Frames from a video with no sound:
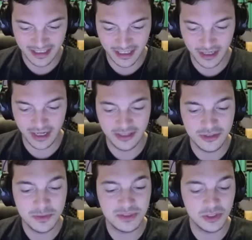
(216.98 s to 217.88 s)
All right,
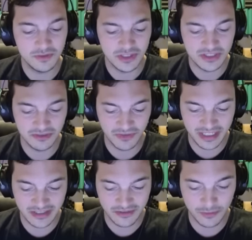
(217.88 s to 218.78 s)
tombstone versus
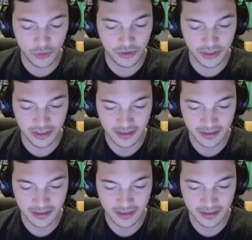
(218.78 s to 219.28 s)
defensive mortar.